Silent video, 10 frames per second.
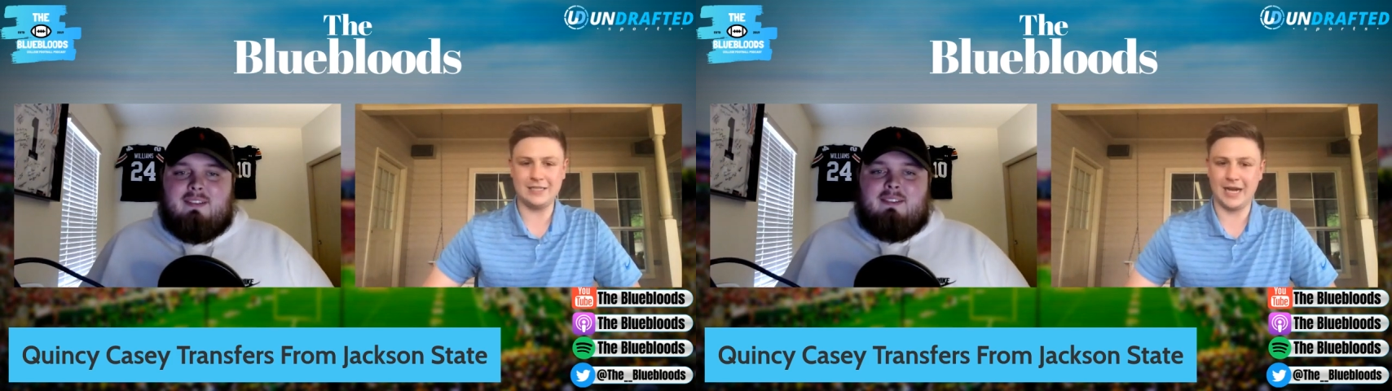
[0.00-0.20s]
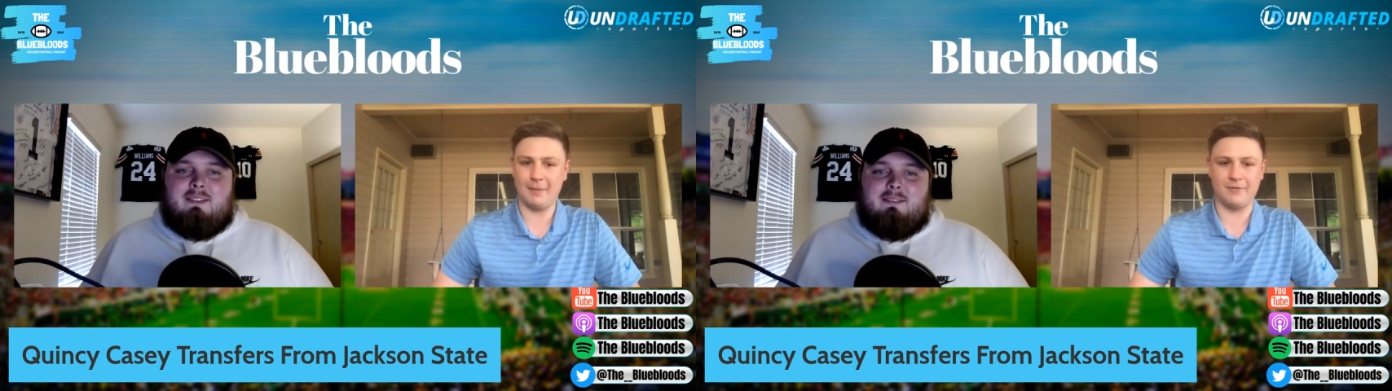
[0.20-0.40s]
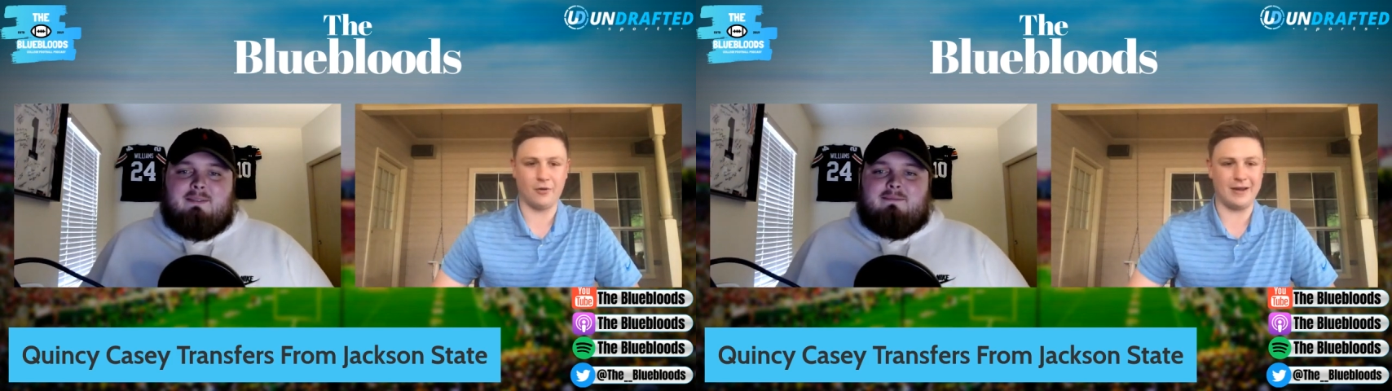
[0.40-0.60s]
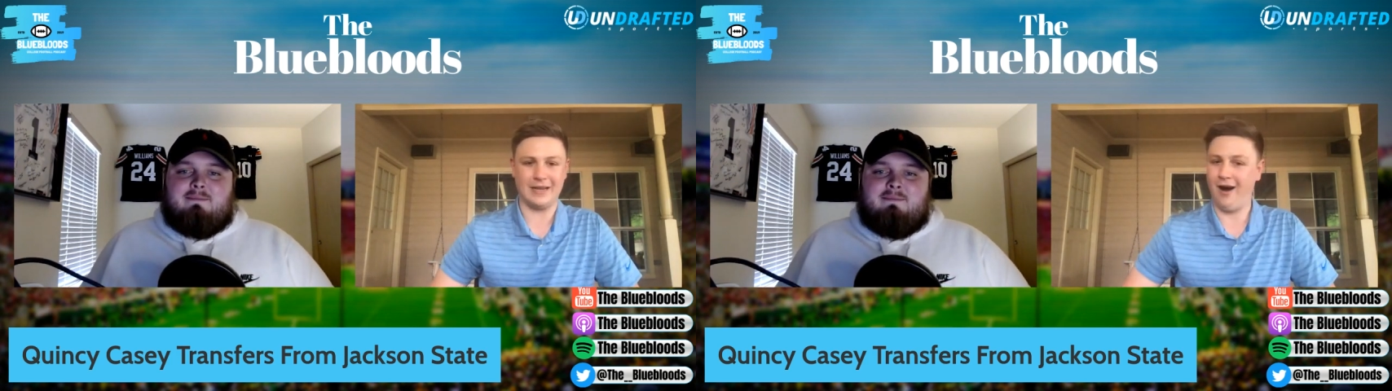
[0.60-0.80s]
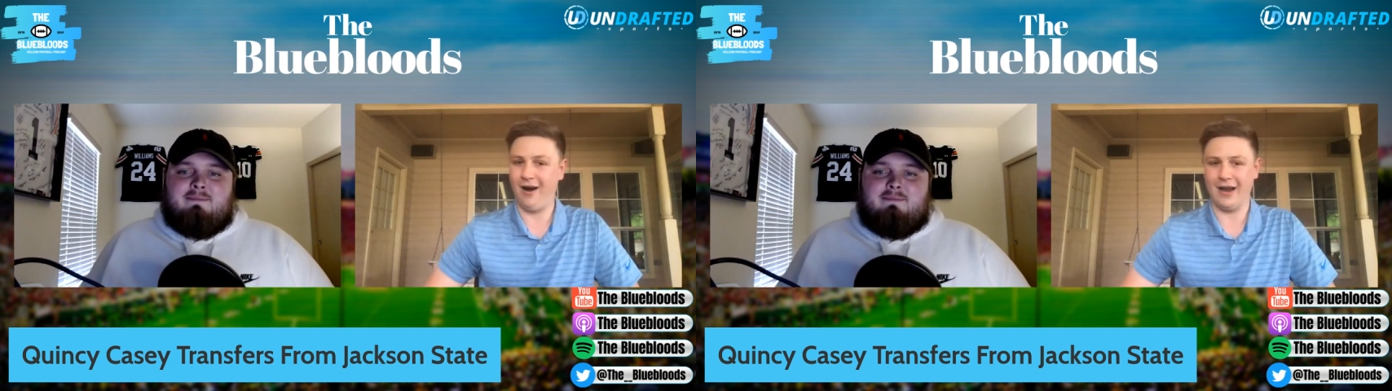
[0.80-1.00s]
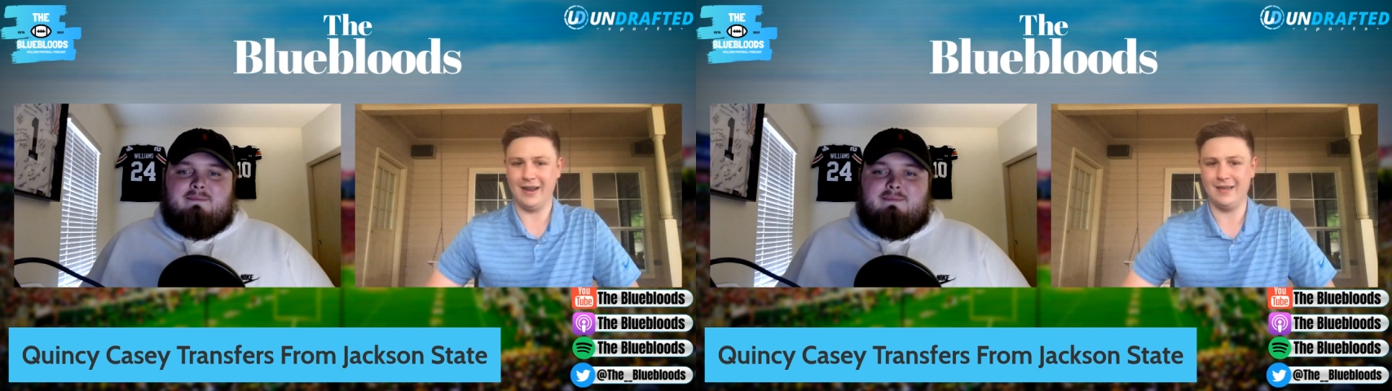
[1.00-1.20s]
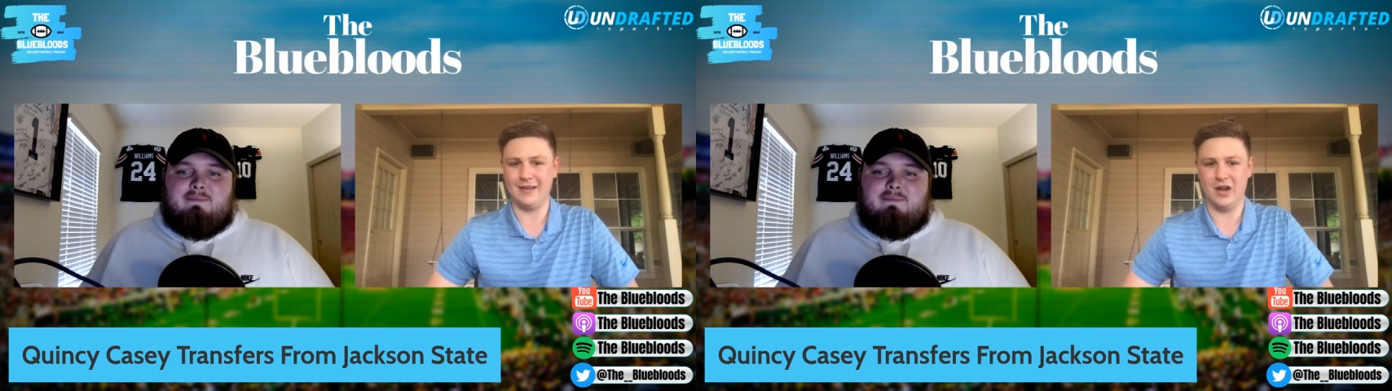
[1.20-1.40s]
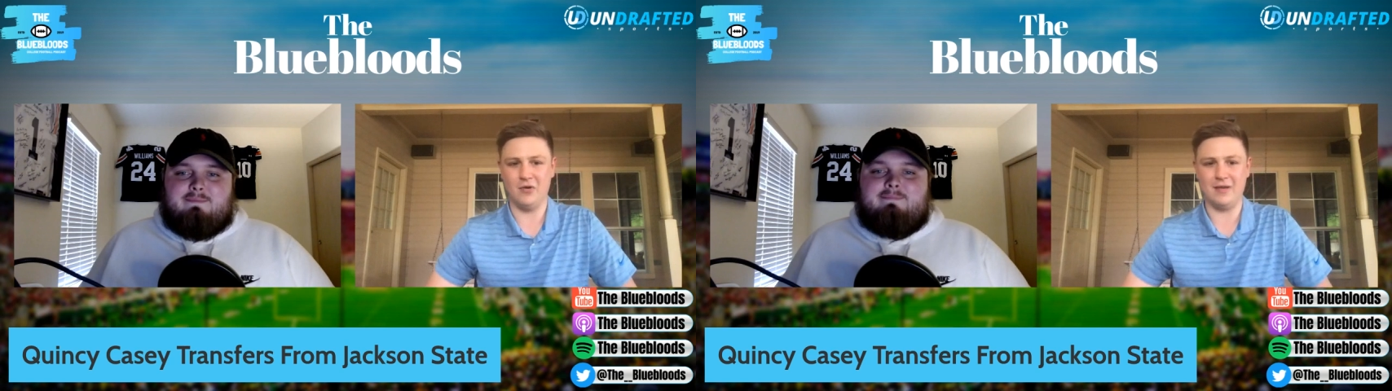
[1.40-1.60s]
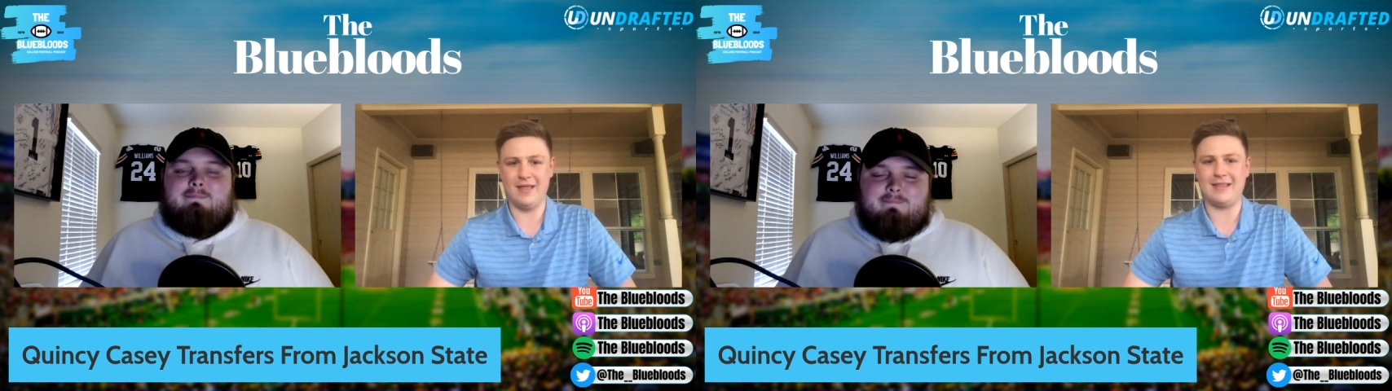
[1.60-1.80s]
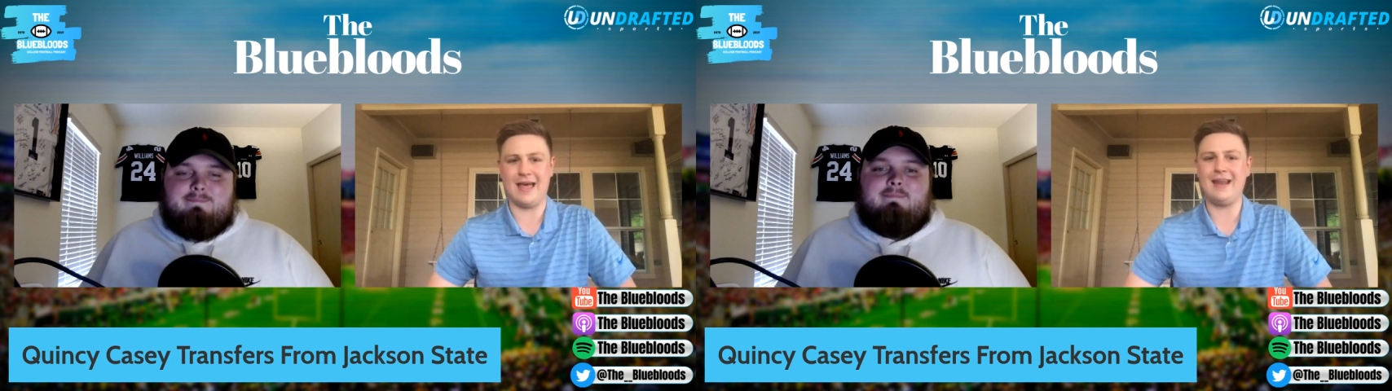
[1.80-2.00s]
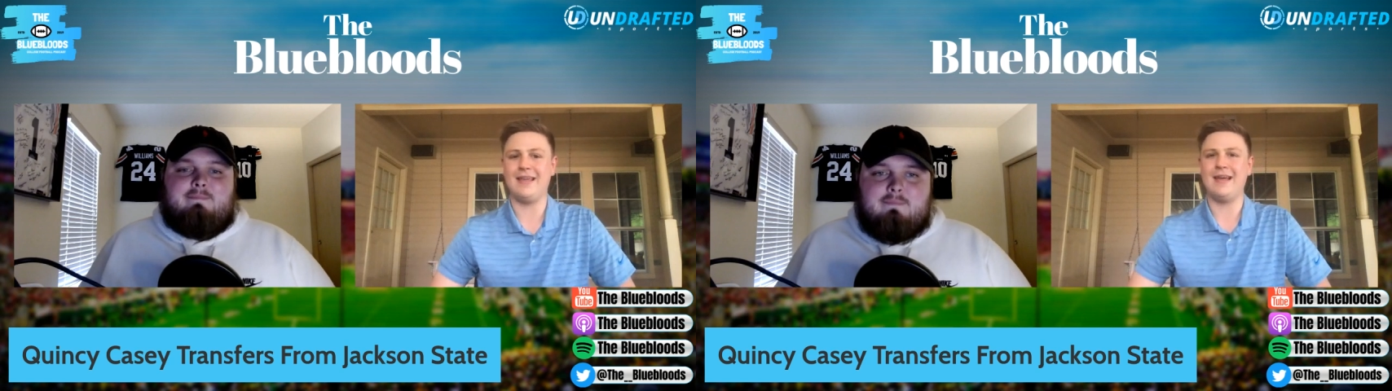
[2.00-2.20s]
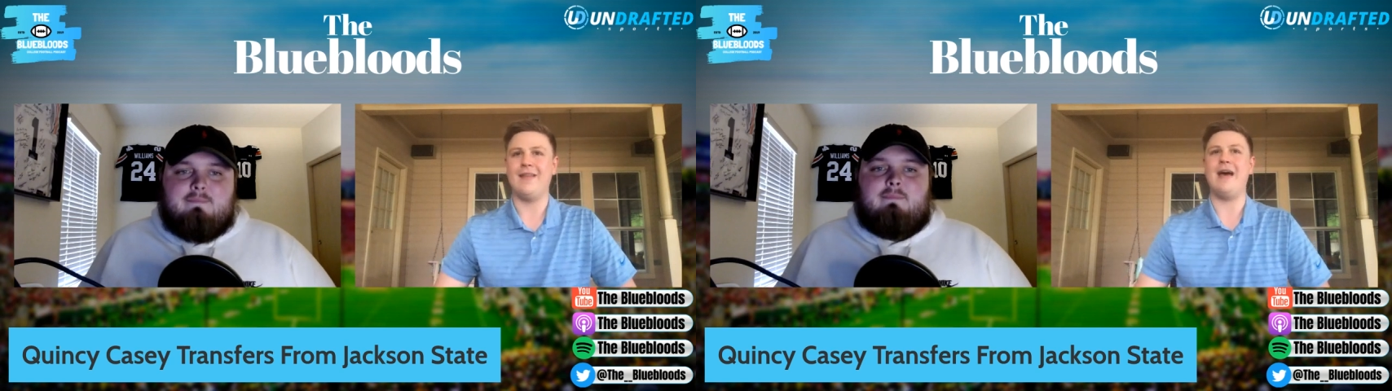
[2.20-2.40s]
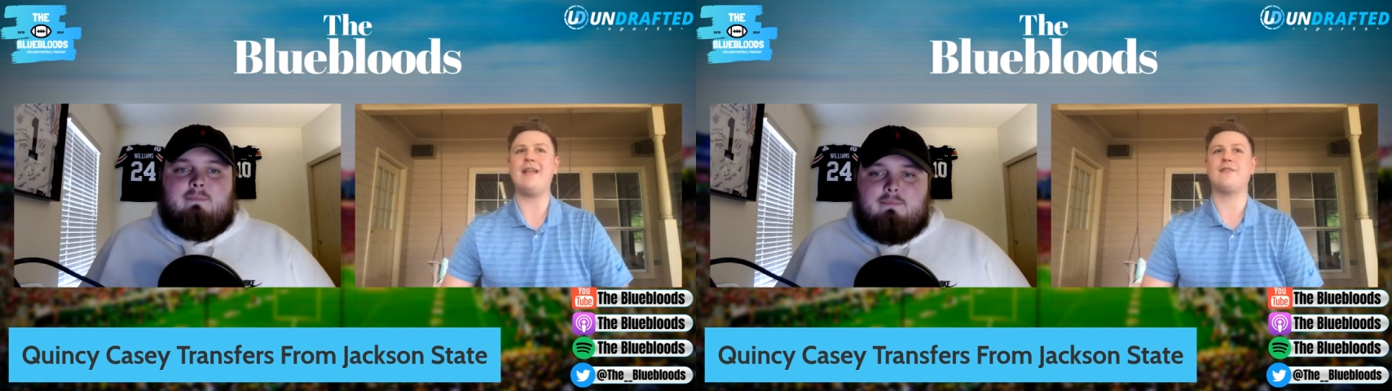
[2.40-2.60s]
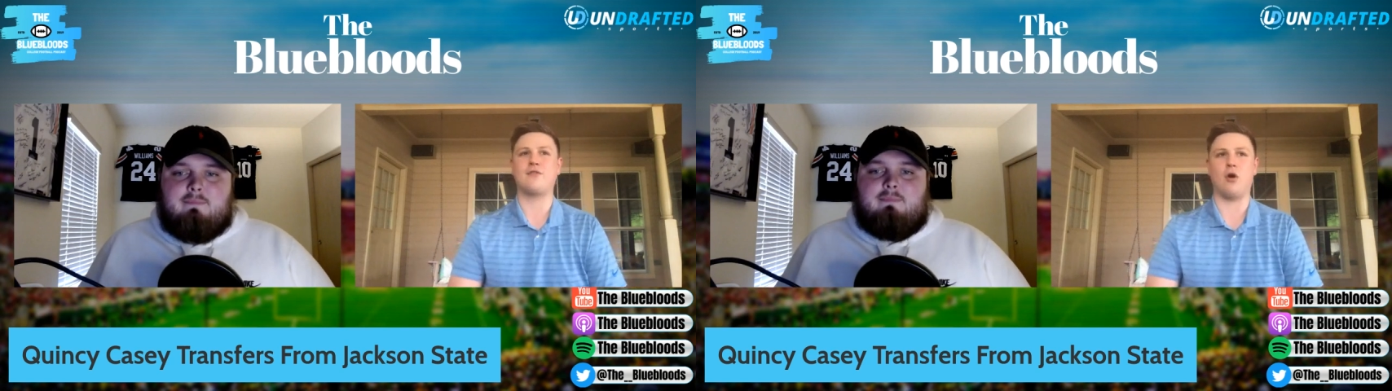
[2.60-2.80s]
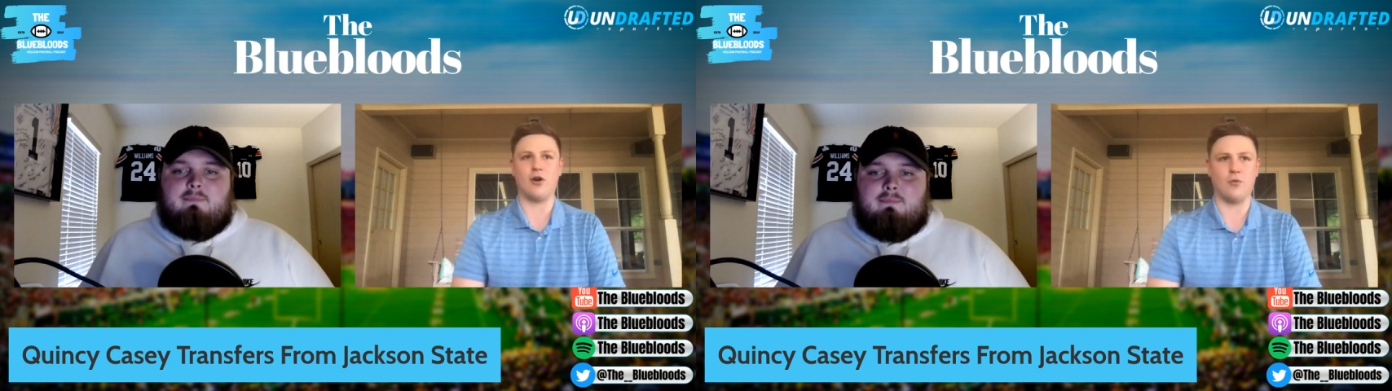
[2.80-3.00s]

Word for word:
Speaker 1: job's already gone. You know, that starting